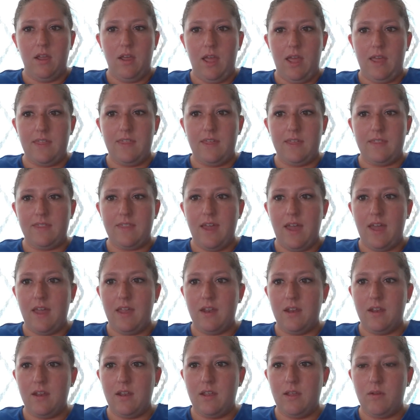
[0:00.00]
i think
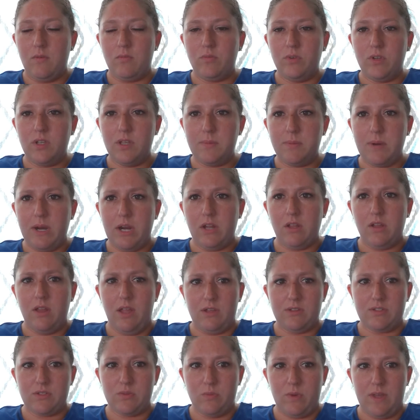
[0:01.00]
that really
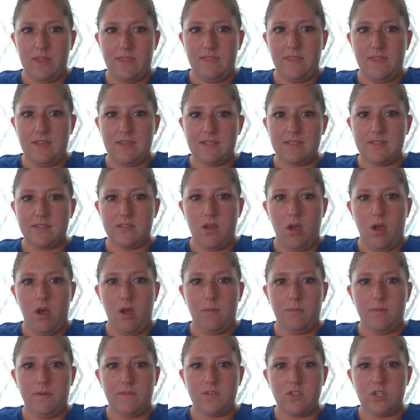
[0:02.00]
parallels with this
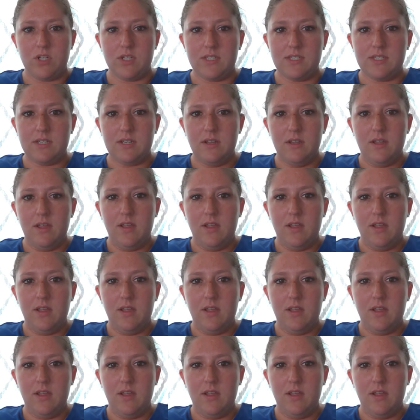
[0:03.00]
psalm of just